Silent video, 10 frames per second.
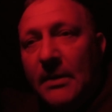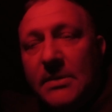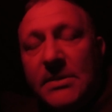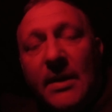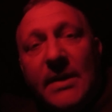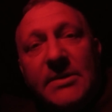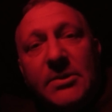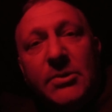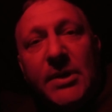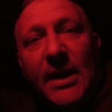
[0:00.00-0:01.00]
so that's a
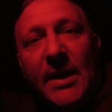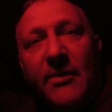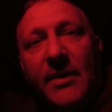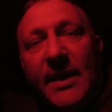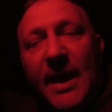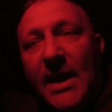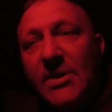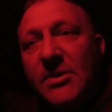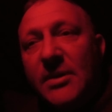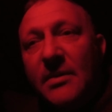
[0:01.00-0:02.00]
good clear
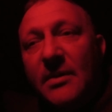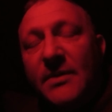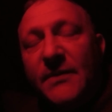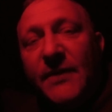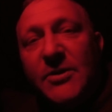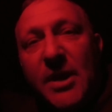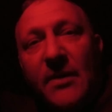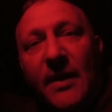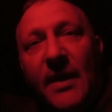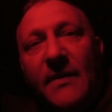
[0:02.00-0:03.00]
indication that there's fish
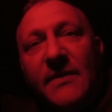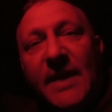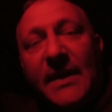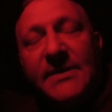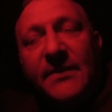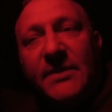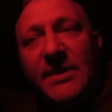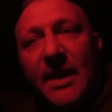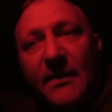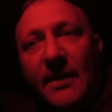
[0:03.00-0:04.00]
out there, there's
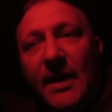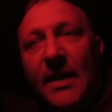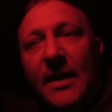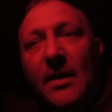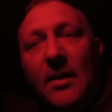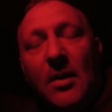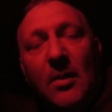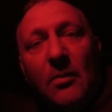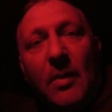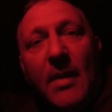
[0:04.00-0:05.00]
activity out there
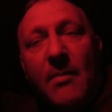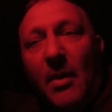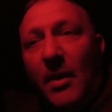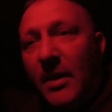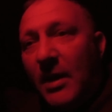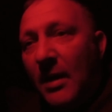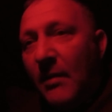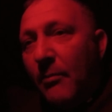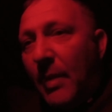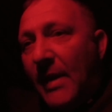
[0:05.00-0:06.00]
where my
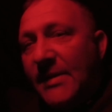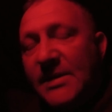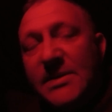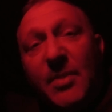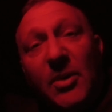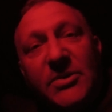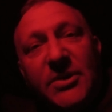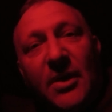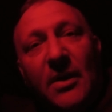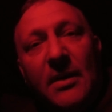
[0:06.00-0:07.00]
baited spots
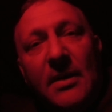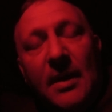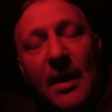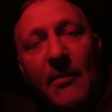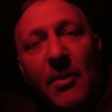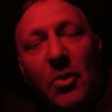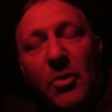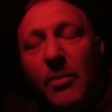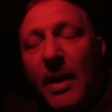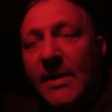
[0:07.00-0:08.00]
are and my
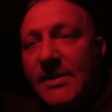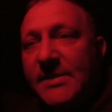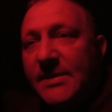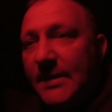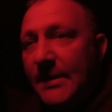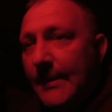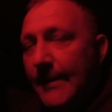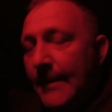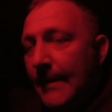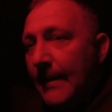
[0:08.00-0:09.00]
hook baits.
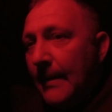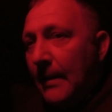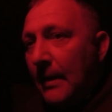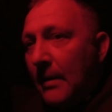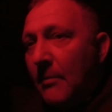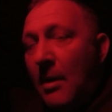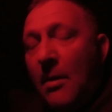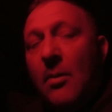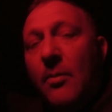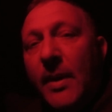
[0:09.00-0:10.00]
And I'm
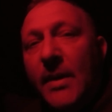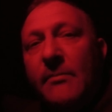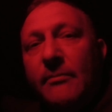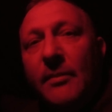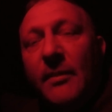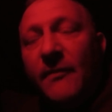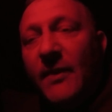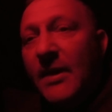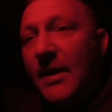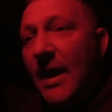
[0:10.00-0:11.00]
hoping
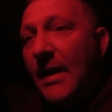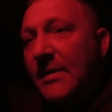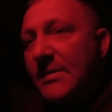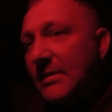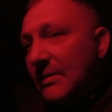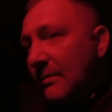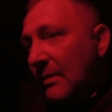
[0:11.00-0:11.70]
for the next